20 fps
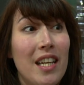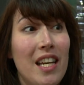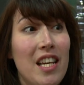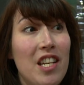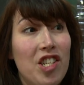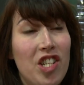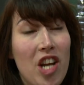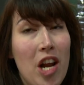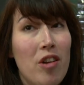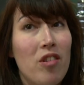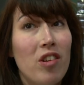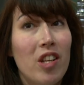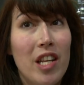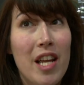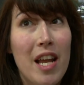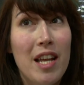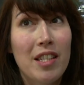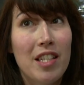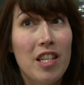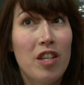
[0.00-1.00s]
and generally
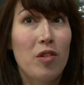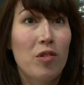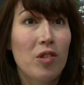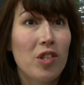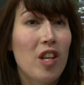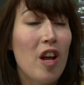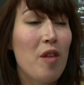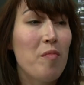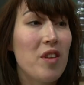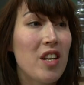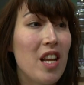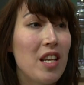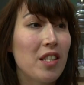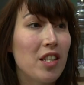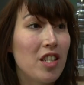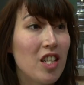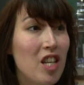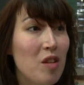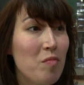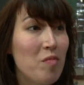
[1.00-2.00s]
as Ecosummit, as a
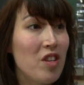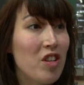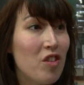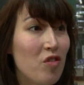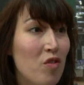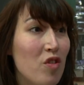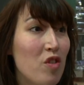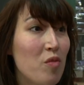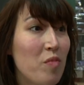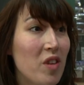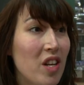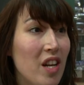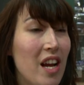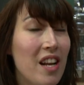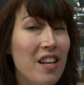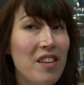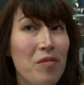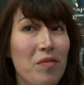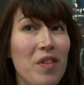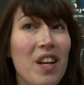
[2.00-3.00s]
team and a group, and
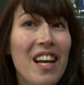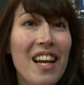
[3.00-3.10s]
kind of